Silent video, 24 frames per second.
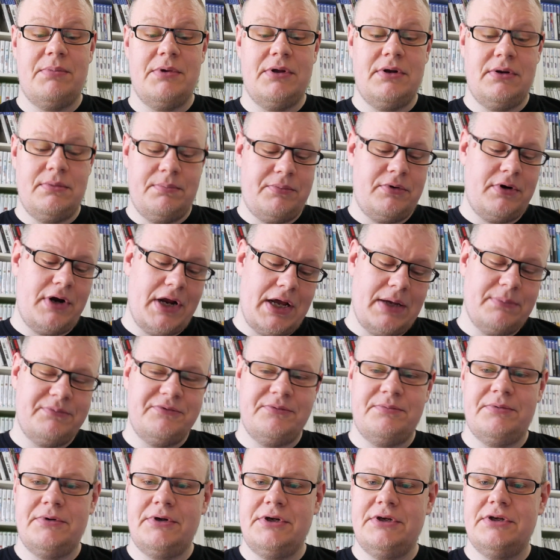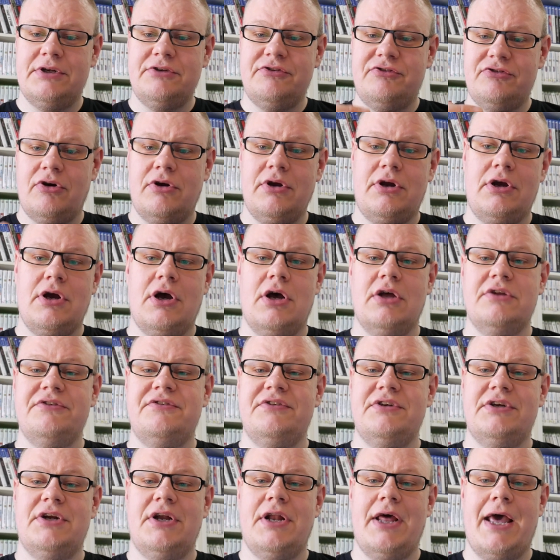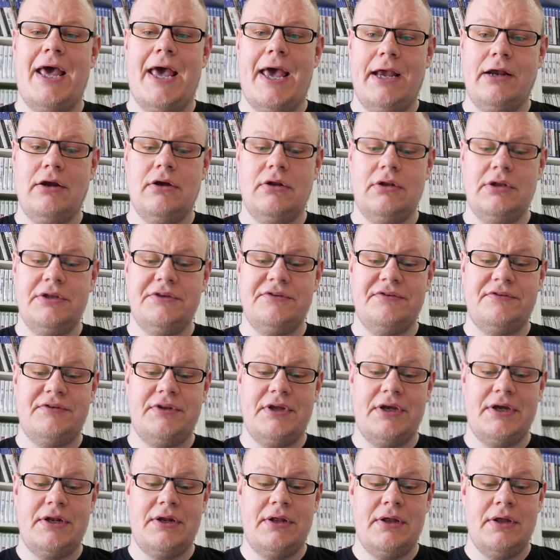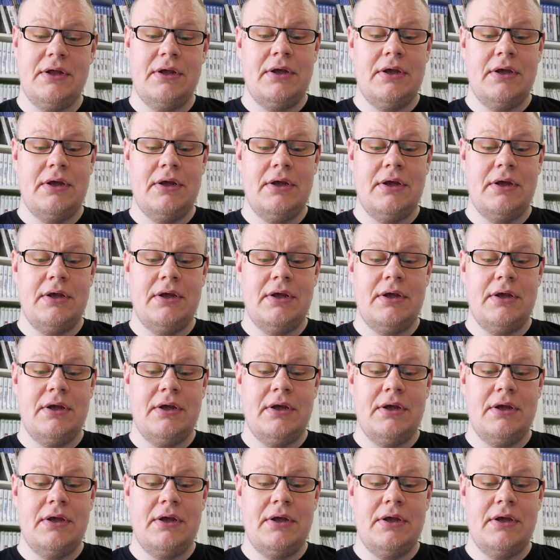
and perhaps putting the Joy-Cons in an angle instead